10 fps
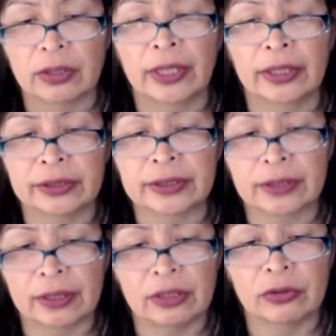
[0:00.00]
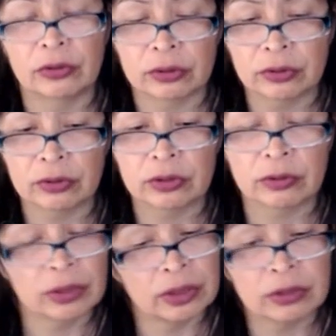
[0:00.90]
hence studying the earth so
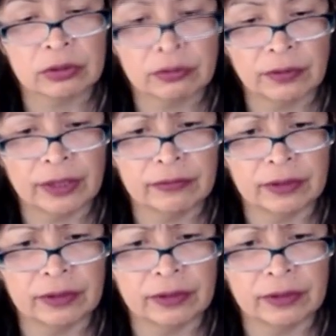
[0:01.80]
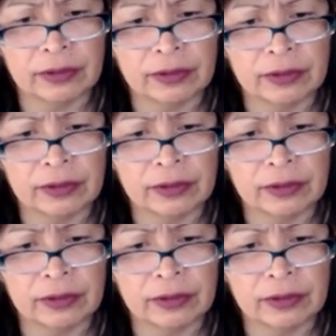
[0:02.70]
that they could survive on it.